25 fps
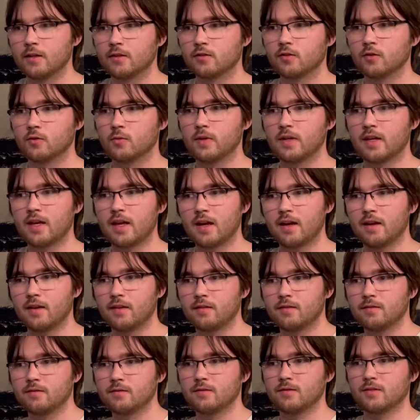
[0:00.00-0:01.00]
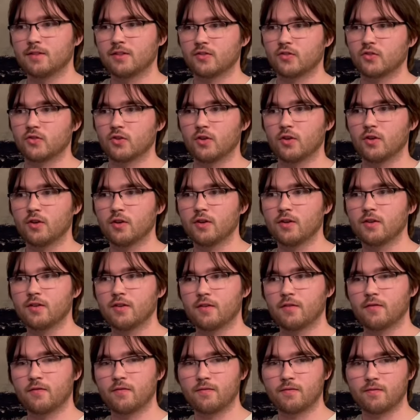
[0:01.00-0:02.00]
So we can't
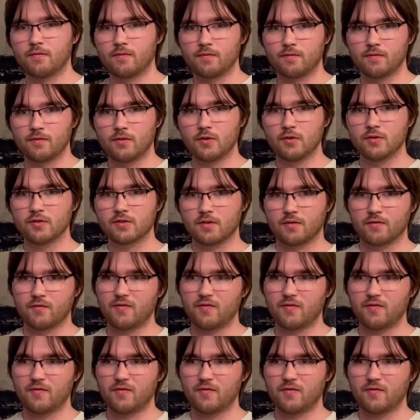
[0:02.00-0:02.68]
use the